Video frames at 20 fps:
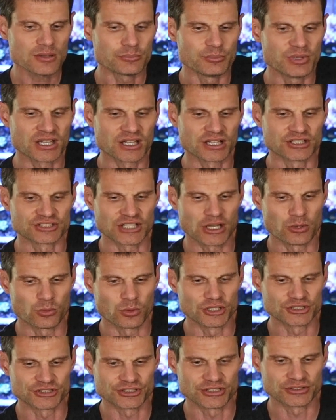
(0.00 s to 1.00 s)
because I
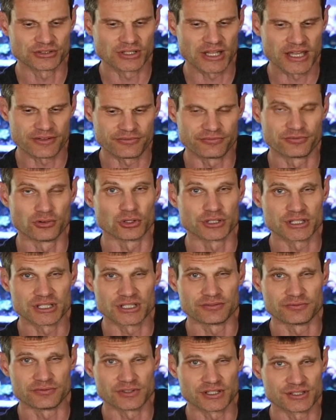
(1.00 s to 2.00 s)
wasn't like fully
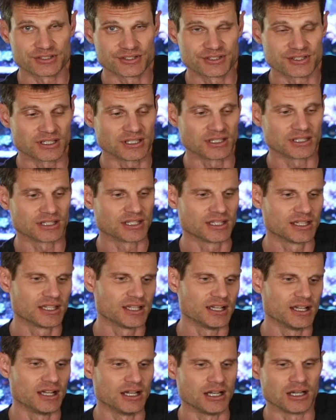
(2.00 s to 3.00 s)
convinced that
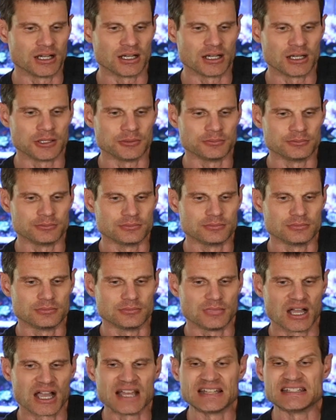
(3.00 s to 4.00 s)

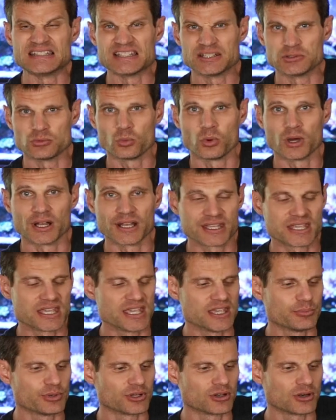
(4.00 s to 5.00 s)
I didn't want to
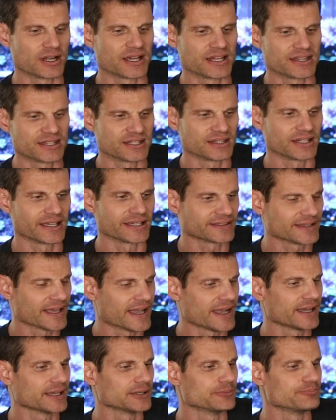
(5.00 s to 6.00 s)
keep it or anything like
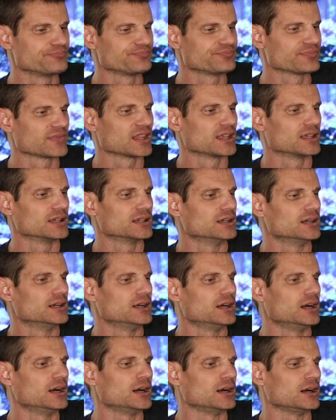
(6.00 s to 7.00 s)
that,
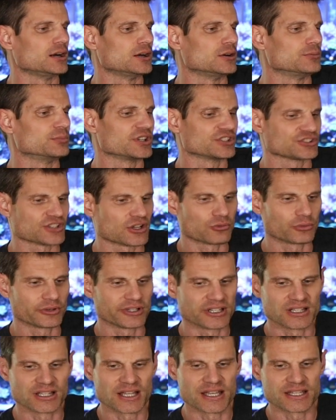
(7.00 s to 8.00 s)
because I
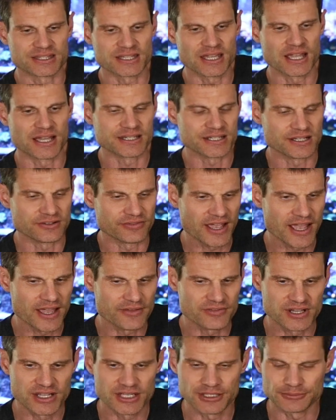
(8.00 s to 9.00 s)
really like the idea of
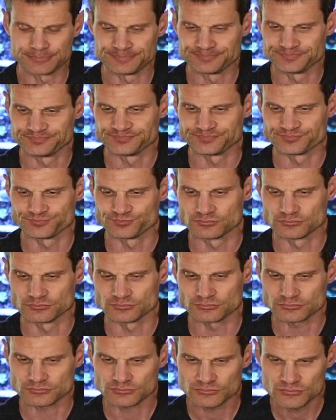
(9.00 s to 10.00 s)
having it.
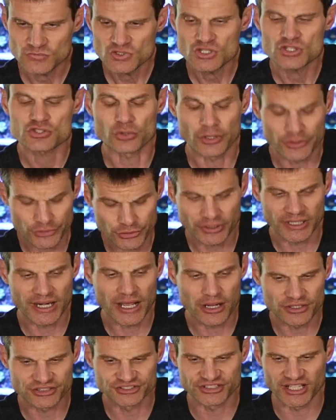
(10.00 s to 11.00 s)
So I took it
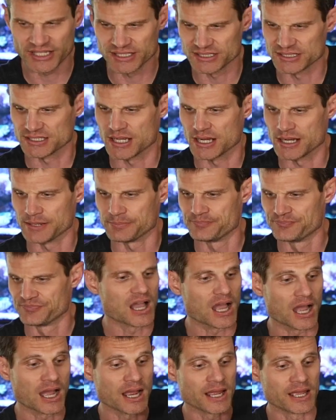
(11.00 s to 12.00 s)
out a second time.
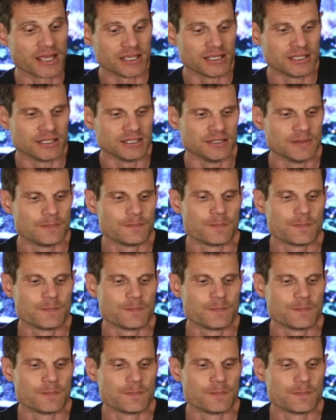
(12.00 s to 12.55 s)
I